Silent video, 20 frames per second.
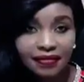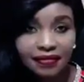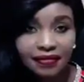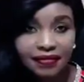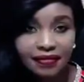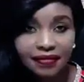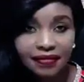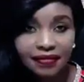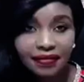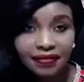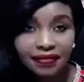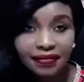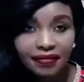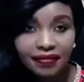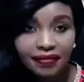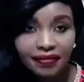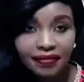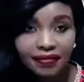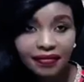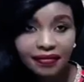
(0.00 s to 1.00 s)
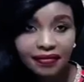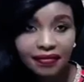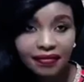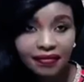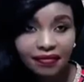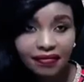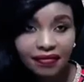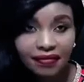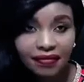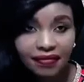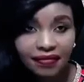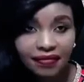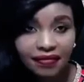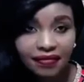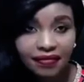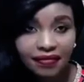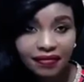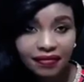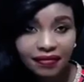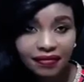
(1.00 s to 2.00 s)

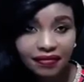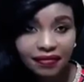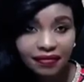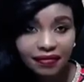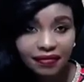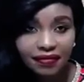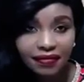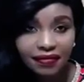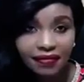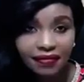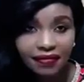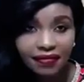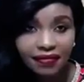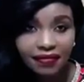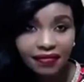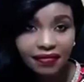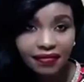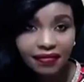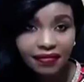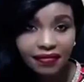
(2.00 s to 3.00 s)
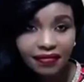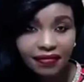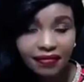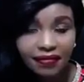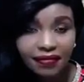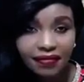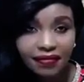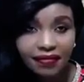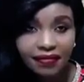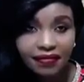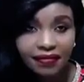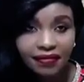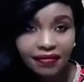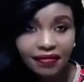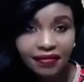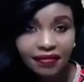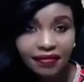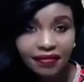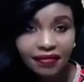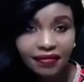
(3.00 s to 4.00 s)

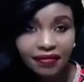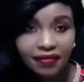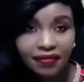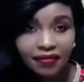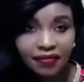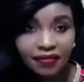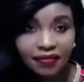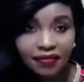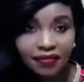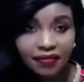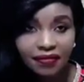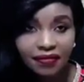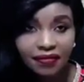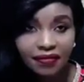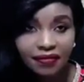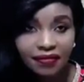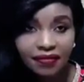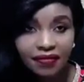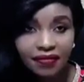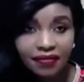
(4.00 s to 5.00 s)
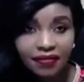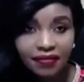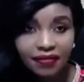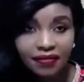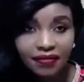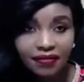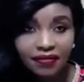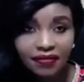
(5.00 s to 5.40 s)
The person shown says nothing.